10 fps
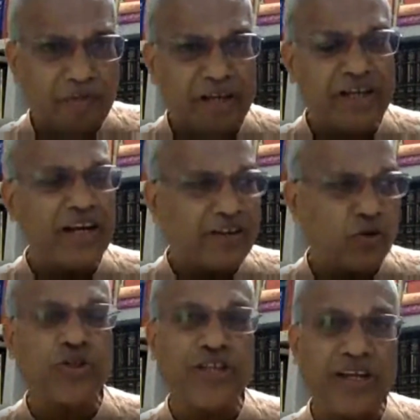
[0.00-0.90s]
immediate
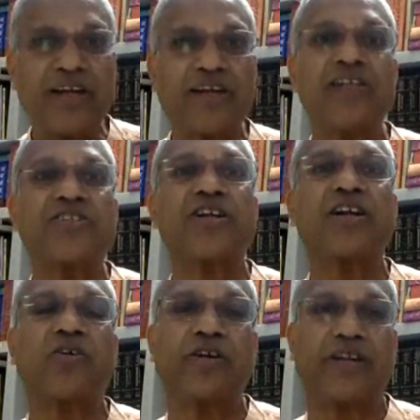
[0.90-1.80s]
social and
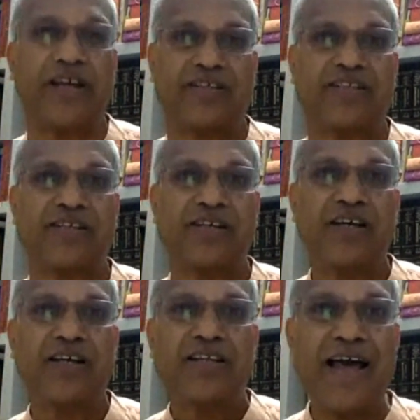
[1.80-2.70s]
cultural context,
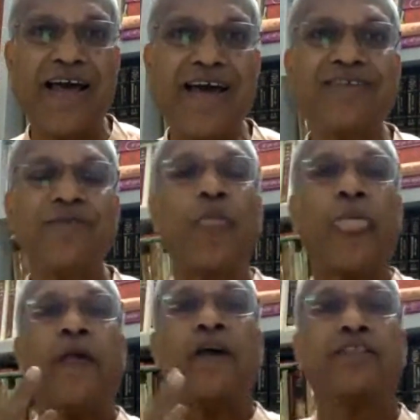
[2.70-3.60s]
that
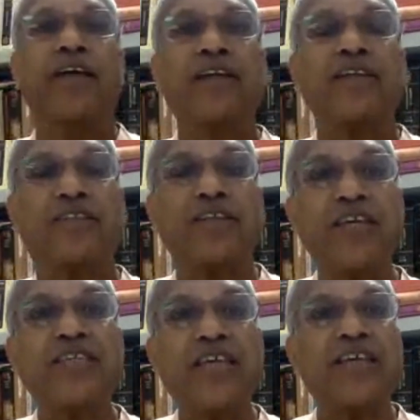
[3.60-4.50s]

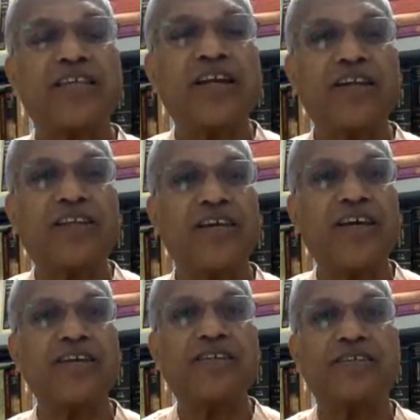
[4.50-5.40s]
these aesthetic
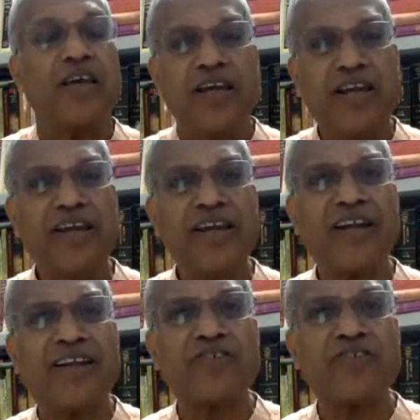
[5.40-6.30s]
theories,
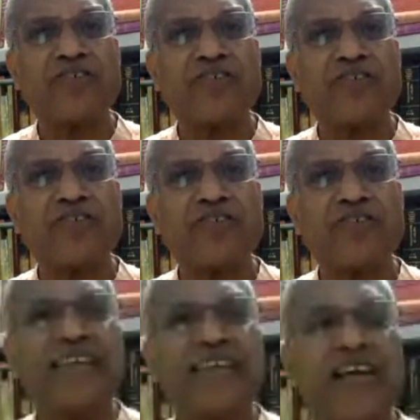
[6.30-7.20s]
India does not have an
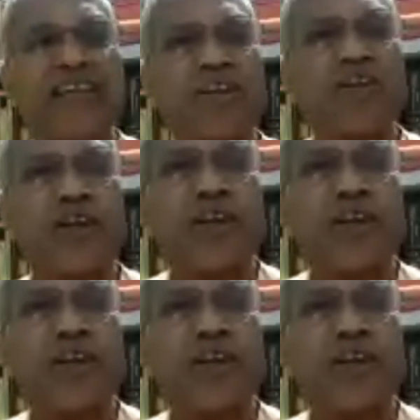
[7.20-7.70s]
aesthetic or